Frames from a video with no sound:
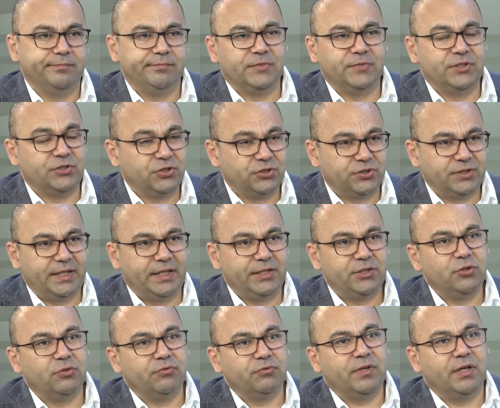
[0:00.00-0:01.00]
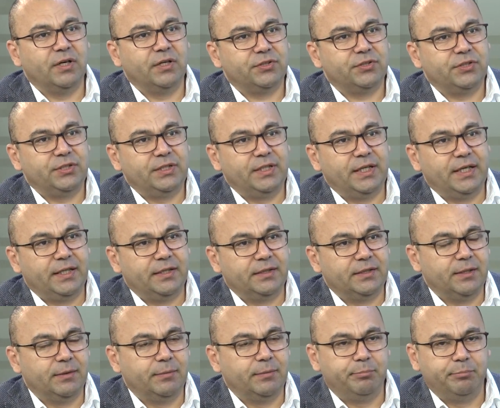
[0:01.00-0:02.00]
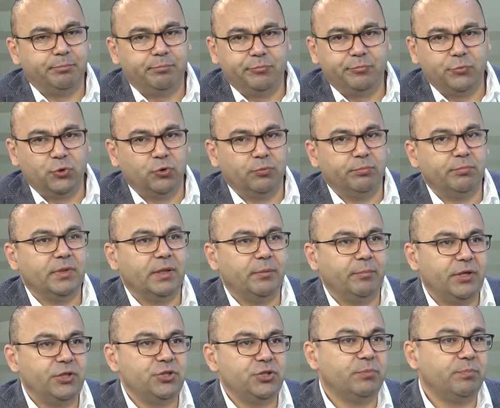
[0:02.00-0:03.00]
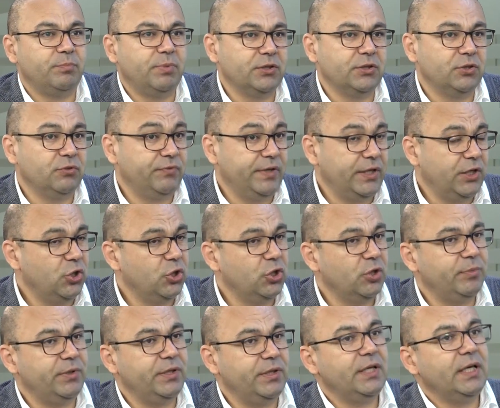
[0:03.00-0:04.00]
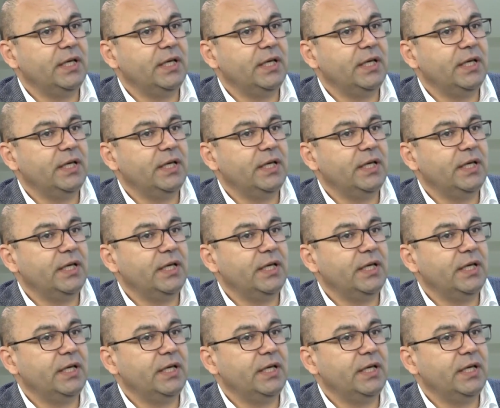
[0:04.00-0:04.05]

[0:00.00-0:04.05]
the society of country, and a major part of economy